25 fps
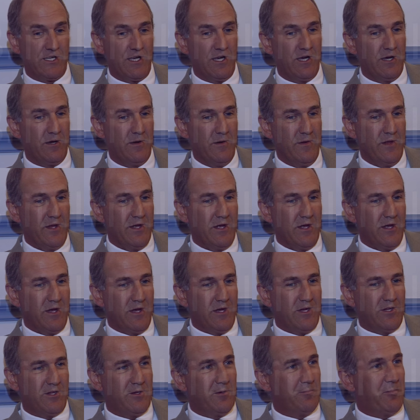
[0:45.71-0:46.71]
Uh,
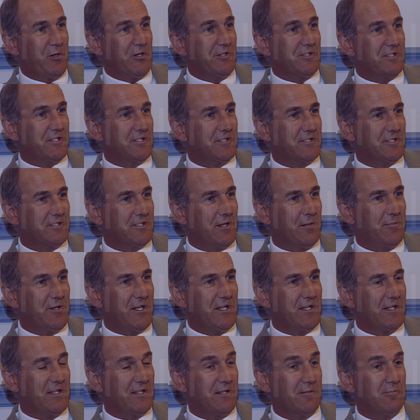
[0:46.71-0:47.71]
the punters. I
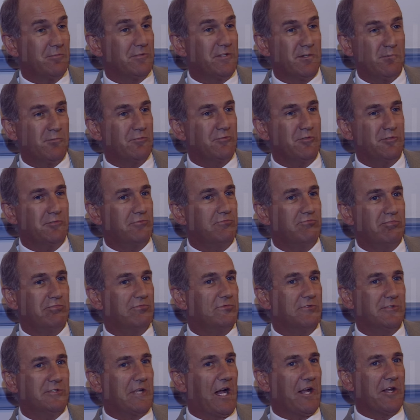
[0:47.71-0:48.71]
mean, the, the, you,
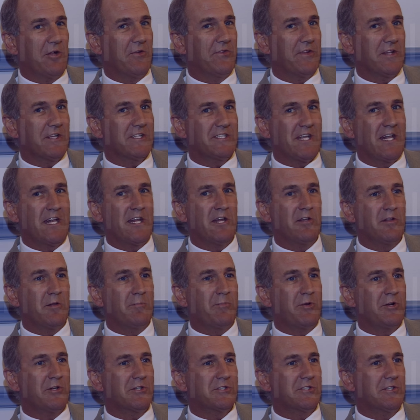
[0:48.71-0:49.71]
I don't think there's any other
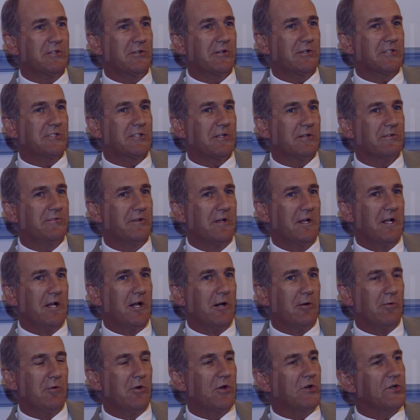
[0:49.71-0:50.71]
person who could sort of
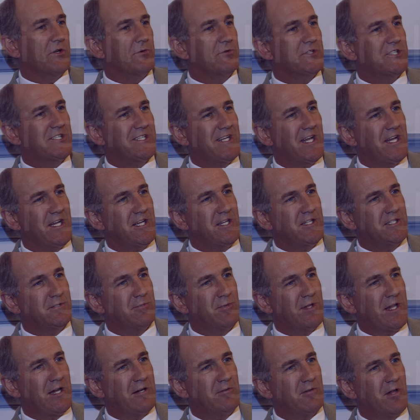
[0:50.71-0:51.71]
walk onto a stage and
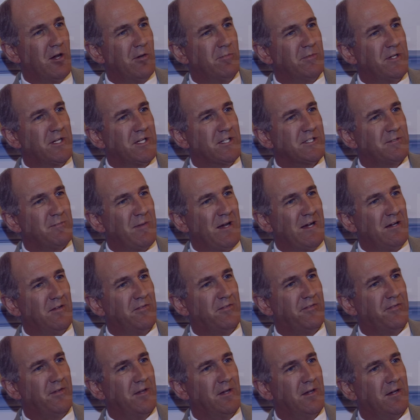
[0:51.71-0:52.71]
without opening his mouth
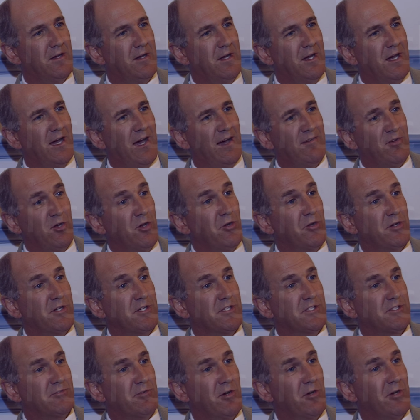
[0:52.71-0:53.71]
uh, have an
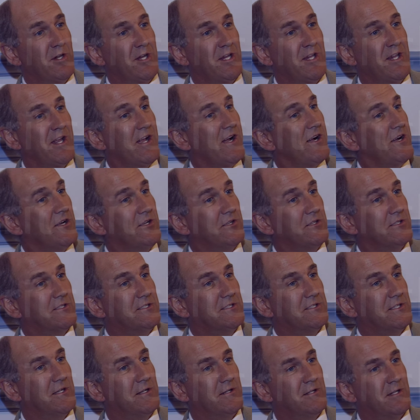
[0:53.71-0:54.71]
audience rolling in the
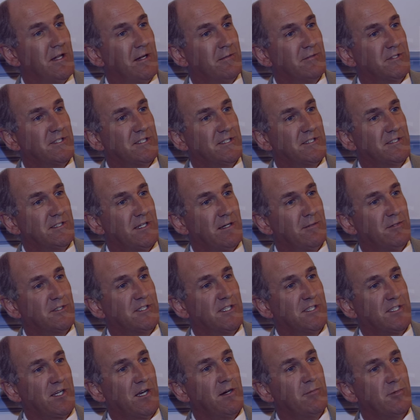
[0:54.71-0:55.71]
aisles. Uh, that was that was
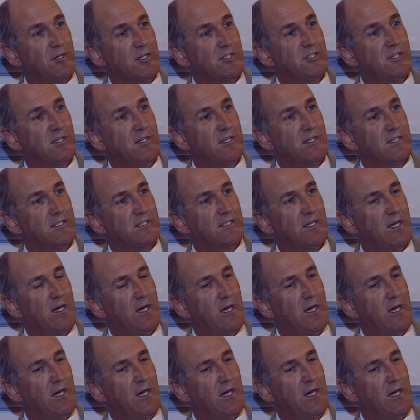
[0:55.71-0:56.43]
his comic genius.